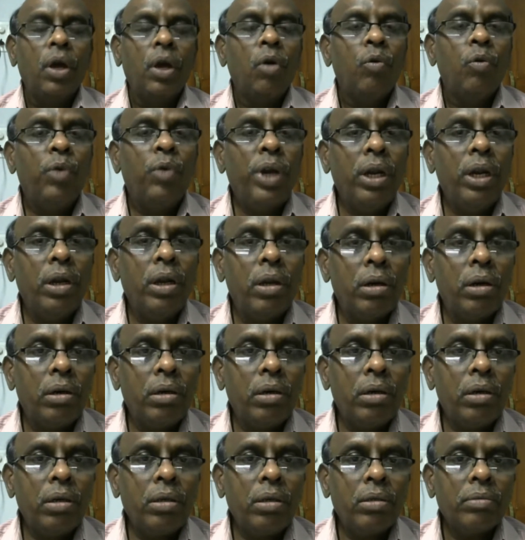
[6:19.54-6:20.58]
We
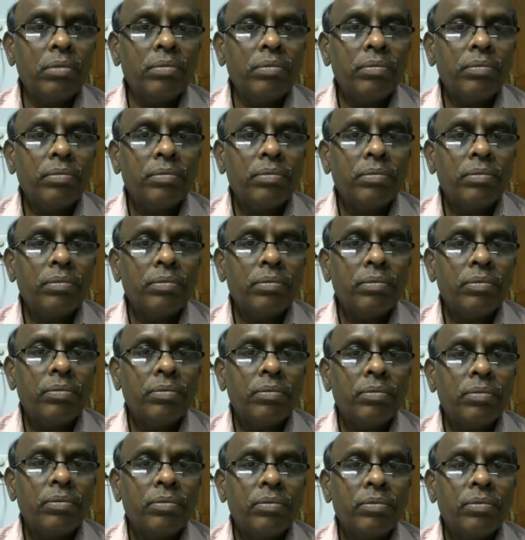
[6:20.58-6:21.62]
learn
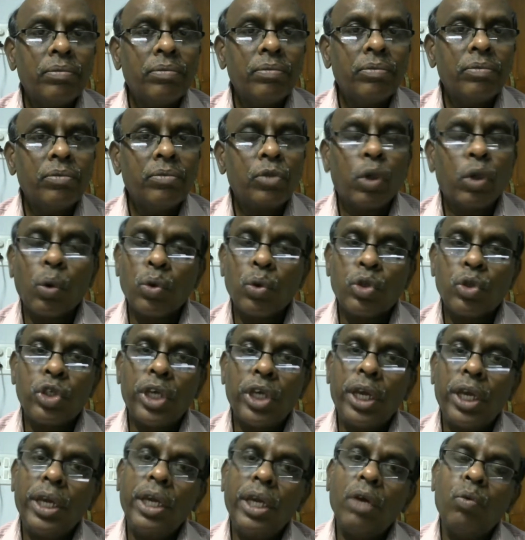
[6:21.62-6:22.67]
through
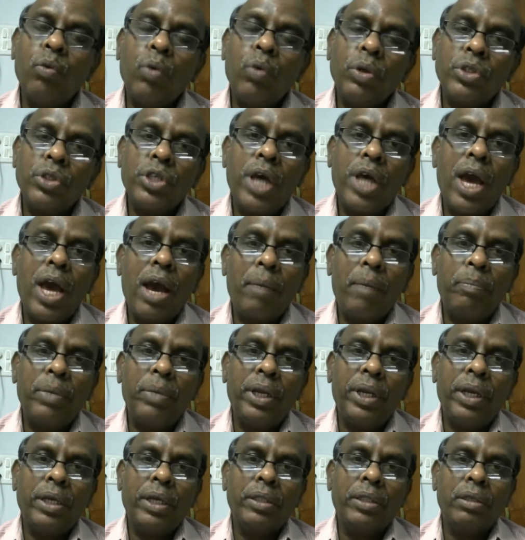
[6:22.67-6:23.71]
seeing what's
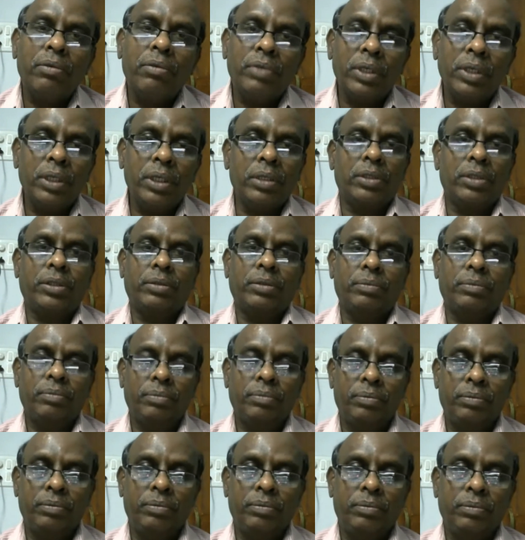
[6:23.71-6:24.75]
happening in the world
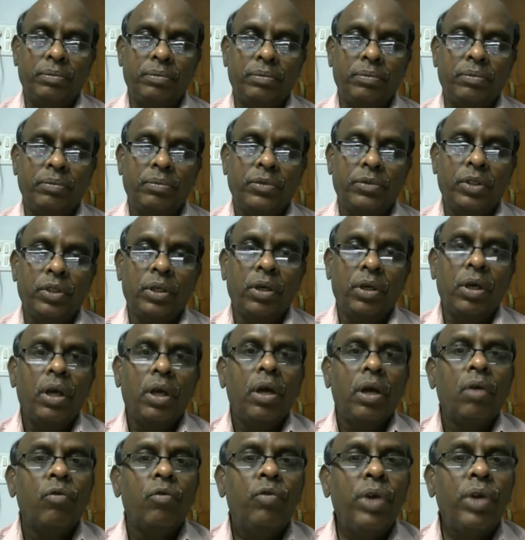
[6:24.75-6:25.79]

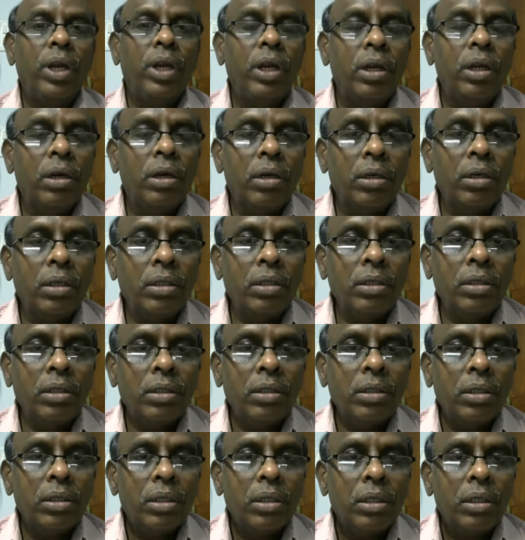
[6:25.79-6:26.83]
we learn
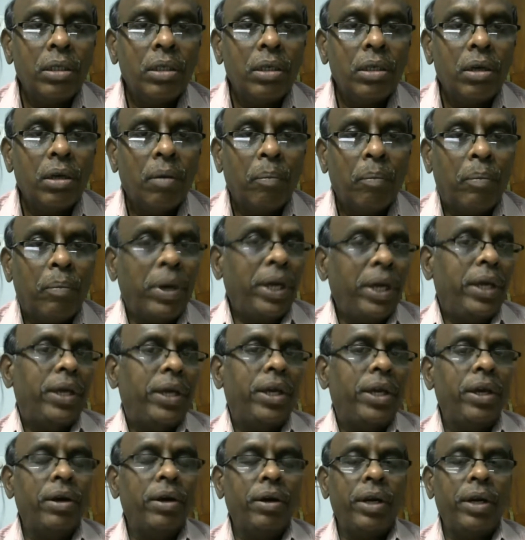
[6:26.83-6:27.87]
by
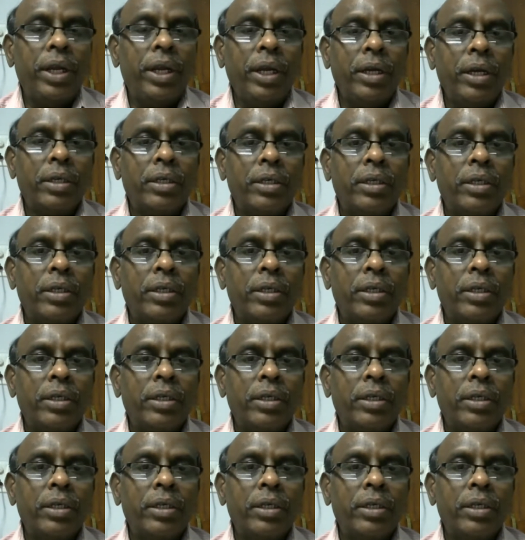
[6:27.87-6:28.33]
hearing